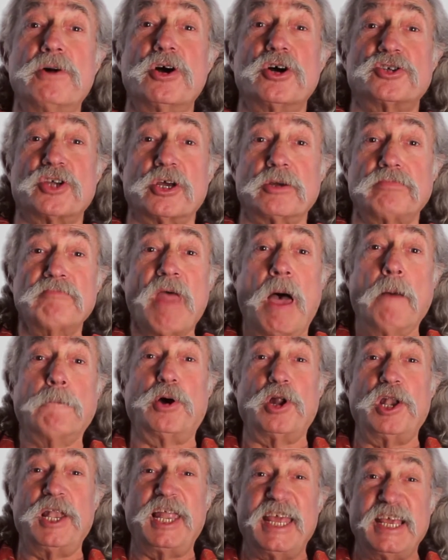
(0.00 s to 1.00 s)
"Murder!
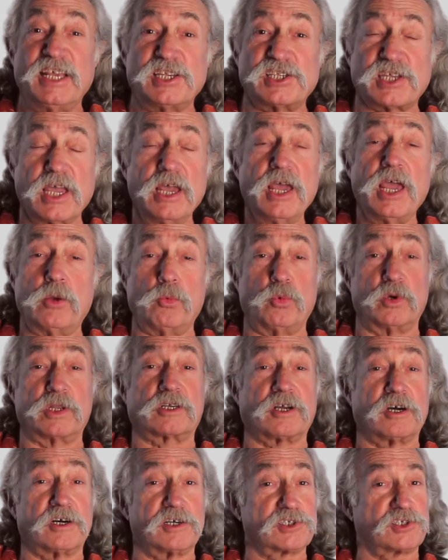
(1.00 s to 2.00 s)
Police!" and would
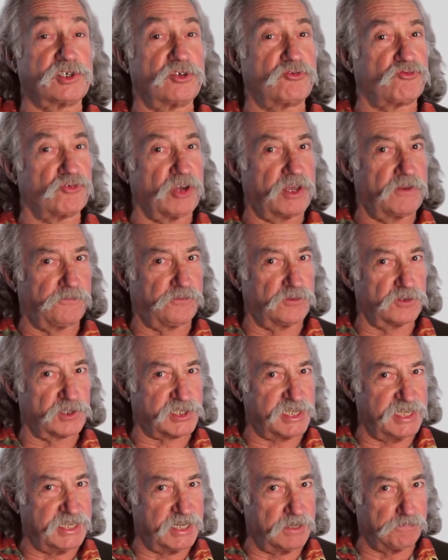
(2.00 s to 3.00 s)
have caused a dreadful
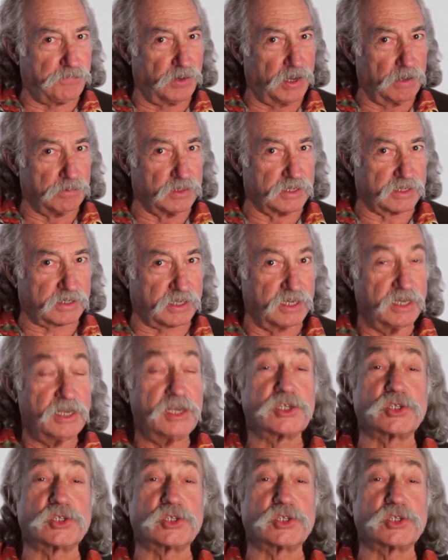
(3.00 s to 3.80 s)
scene in public.